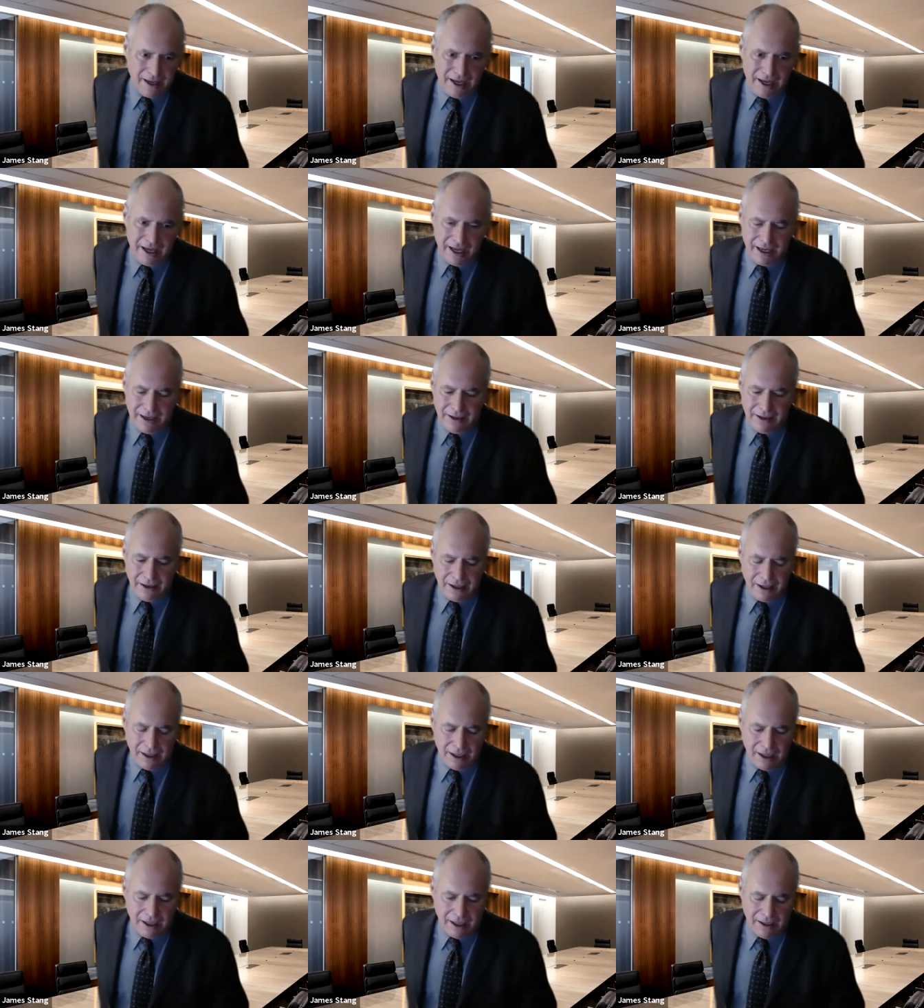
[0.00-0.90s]
And,
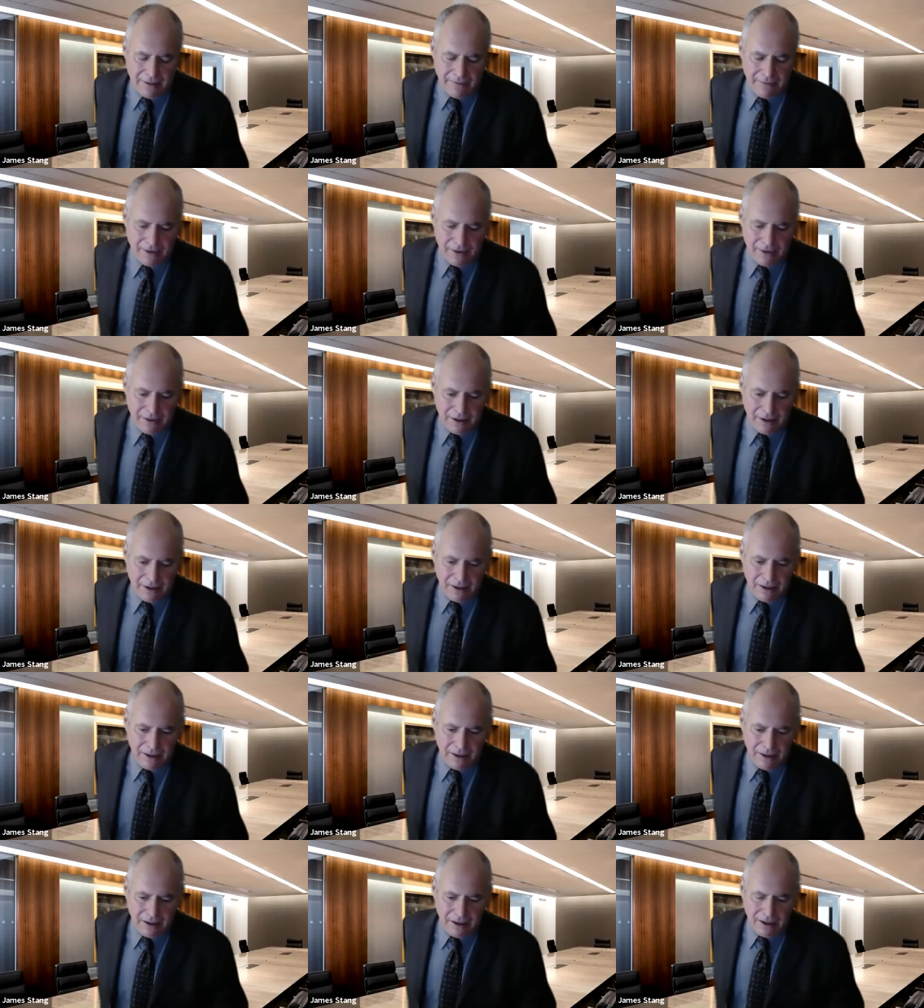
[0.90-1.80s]

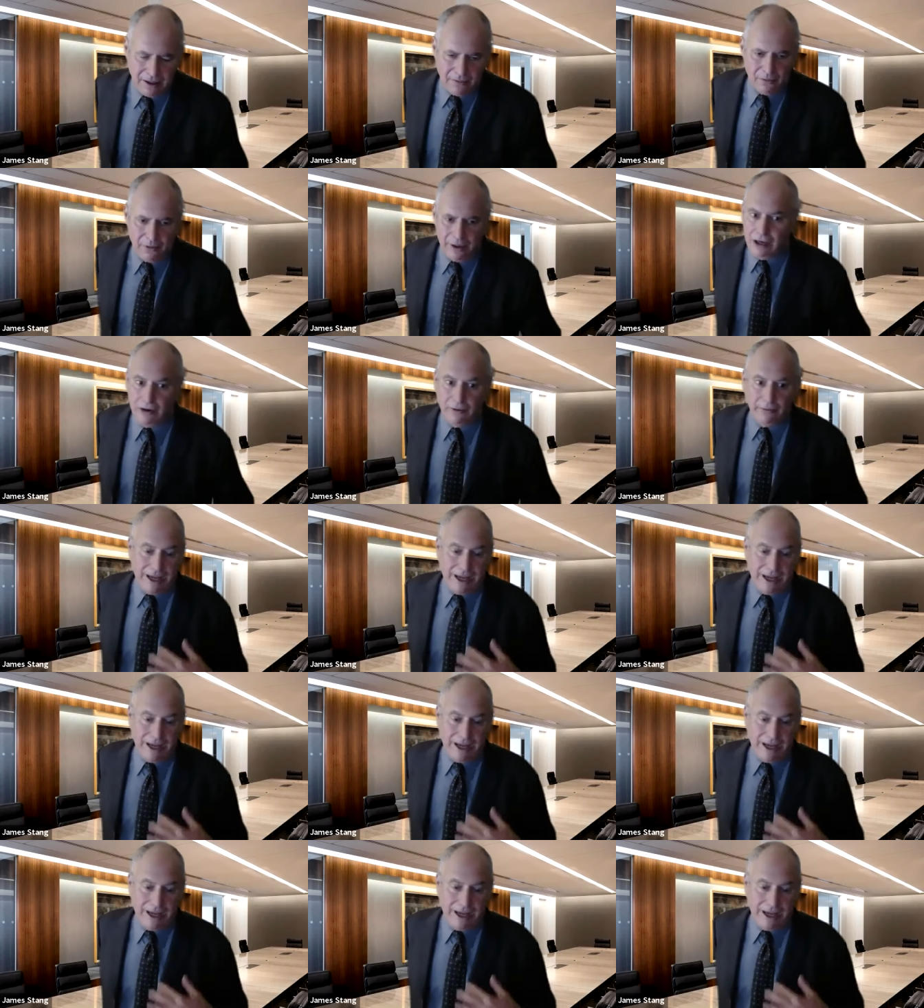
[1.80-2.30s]
we